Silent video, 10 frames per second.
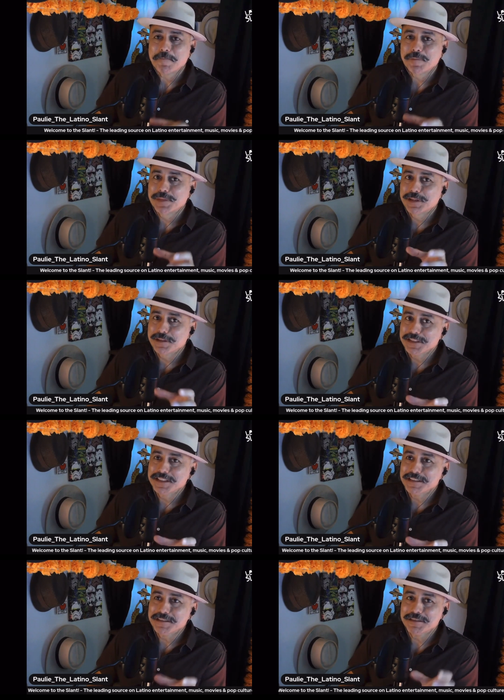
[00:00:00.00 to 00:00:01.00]
there
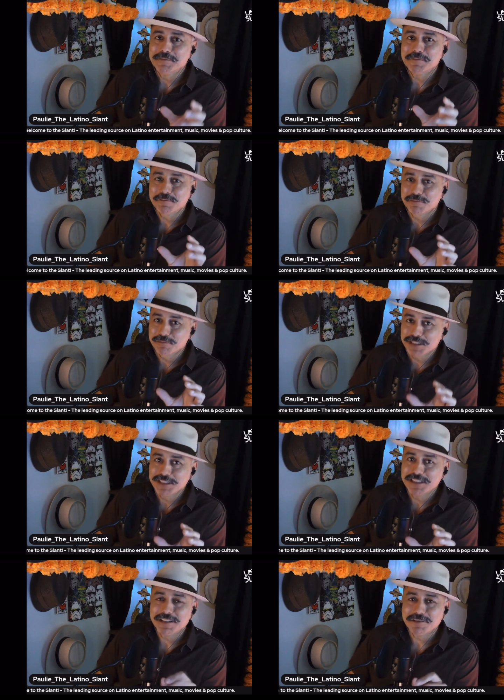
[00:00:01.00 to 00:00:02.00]
is some
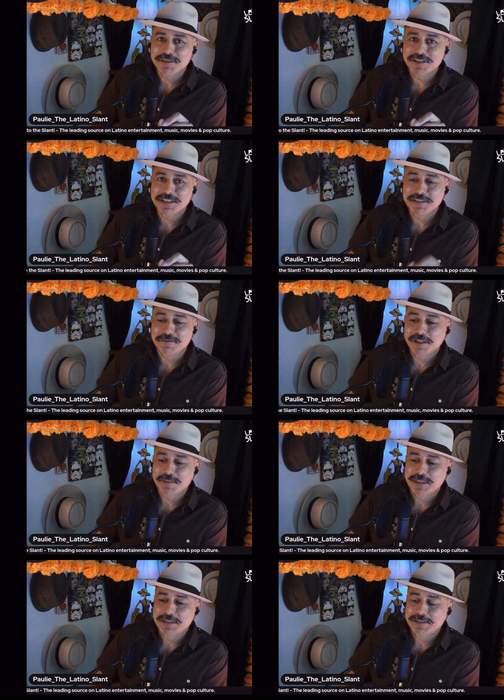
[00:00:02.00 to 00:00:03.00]
really interesting
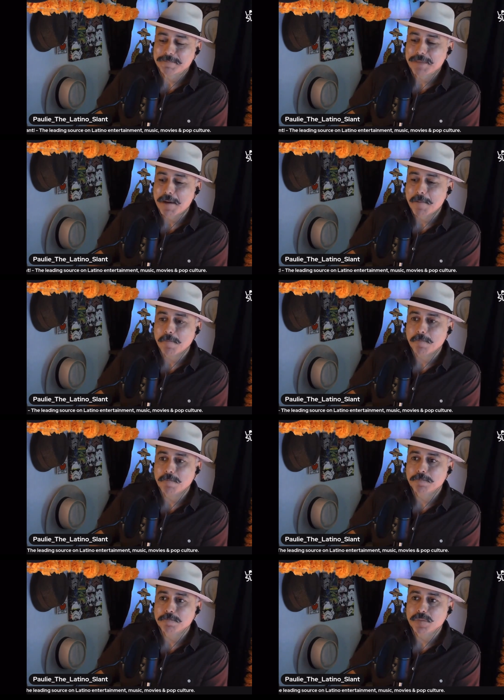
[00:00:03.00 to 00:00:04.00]
developments. Now,
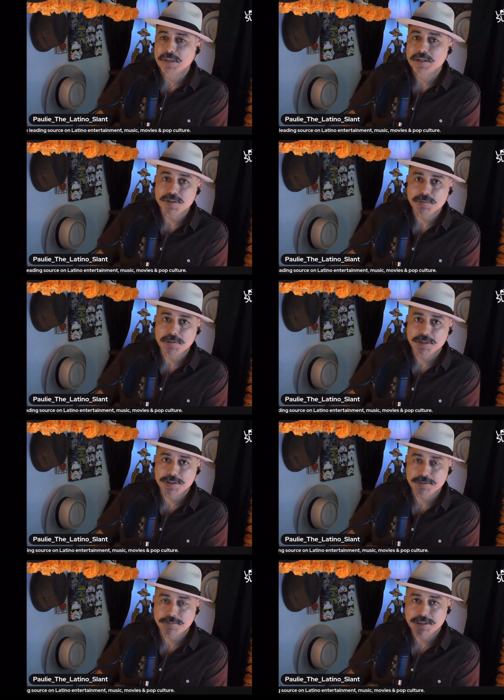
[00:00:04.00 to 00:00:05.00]
here's what I want to
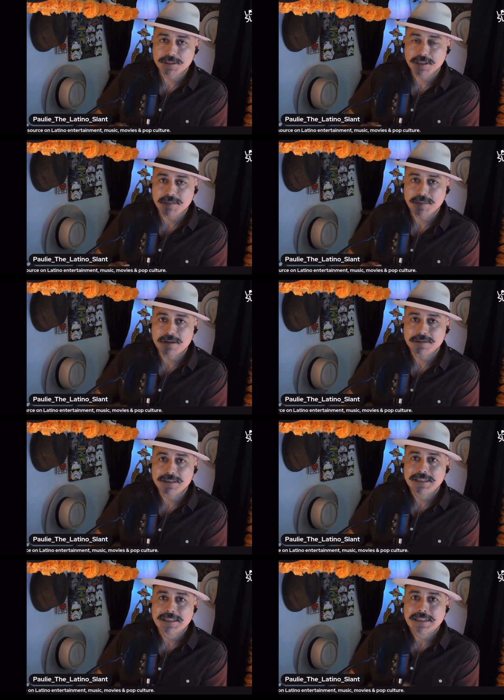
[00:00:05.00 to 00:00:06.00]
do. I want to talk about
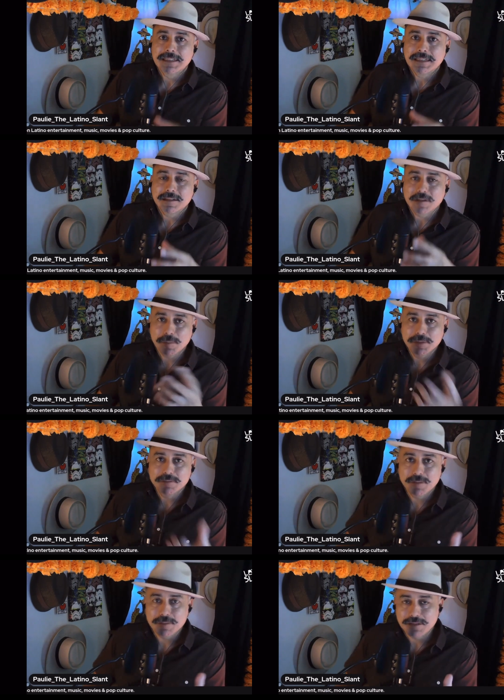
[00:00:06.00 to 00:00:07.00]
a couple
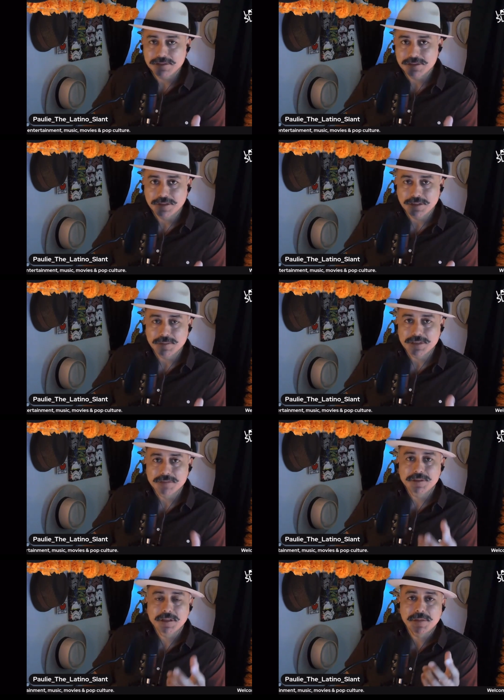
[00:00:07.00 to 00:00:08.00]
of
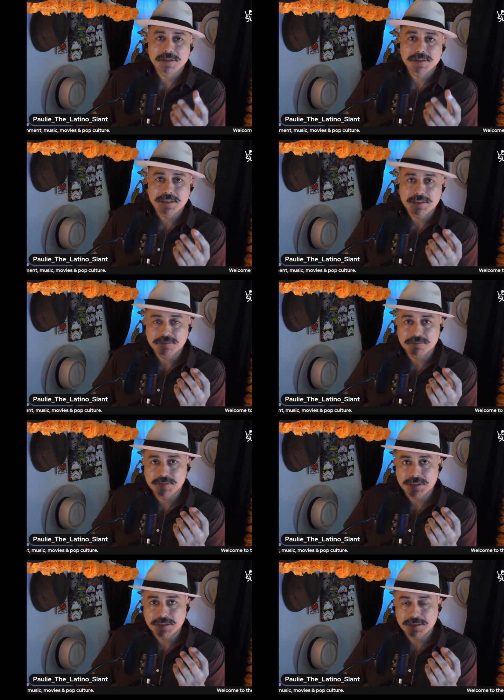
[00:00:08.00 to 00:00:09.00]
developments. We're talking about the
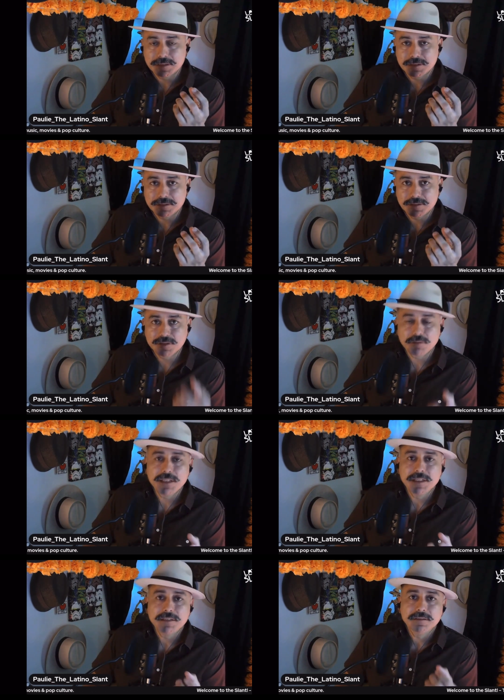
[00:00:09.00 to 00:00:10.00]

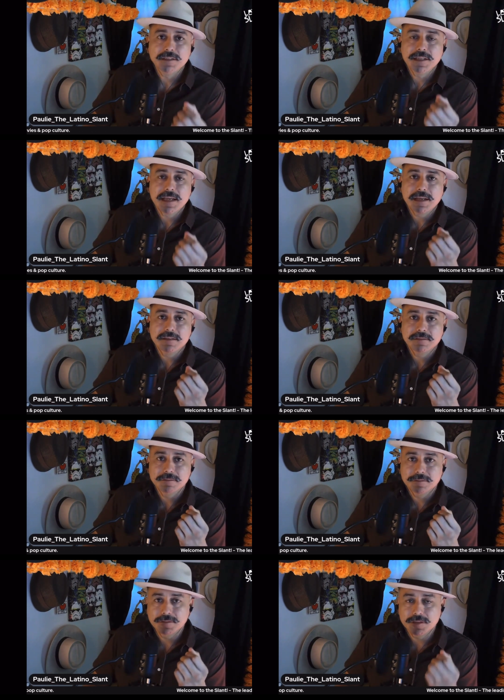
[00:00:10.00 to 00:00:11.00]
screening that they had,
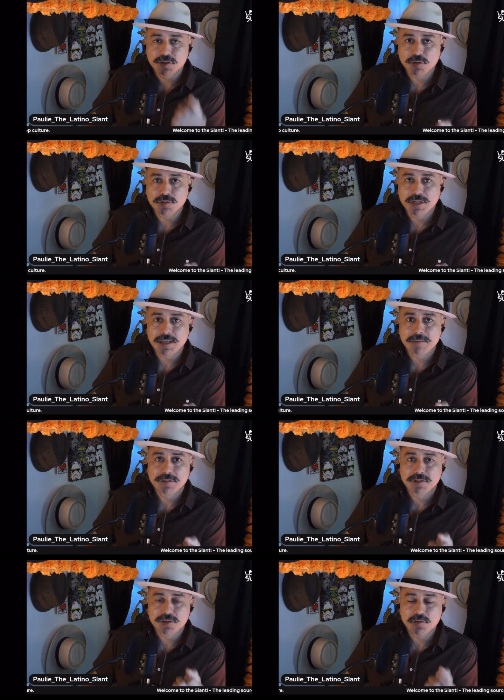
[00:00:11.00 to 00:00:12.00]
the show time,
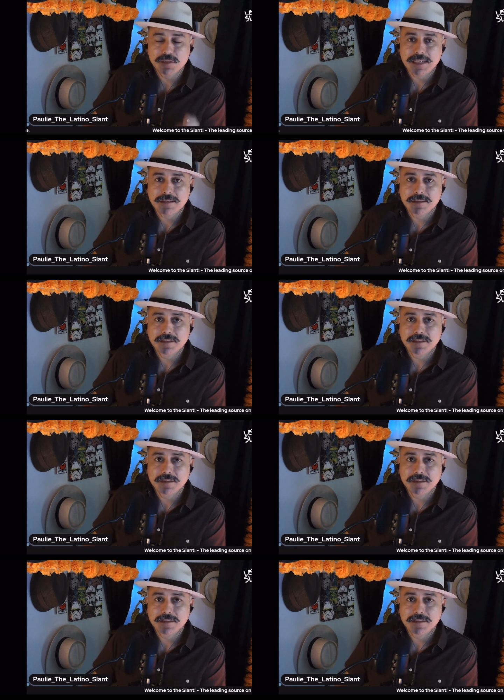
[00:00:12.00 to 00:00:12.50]
the show length,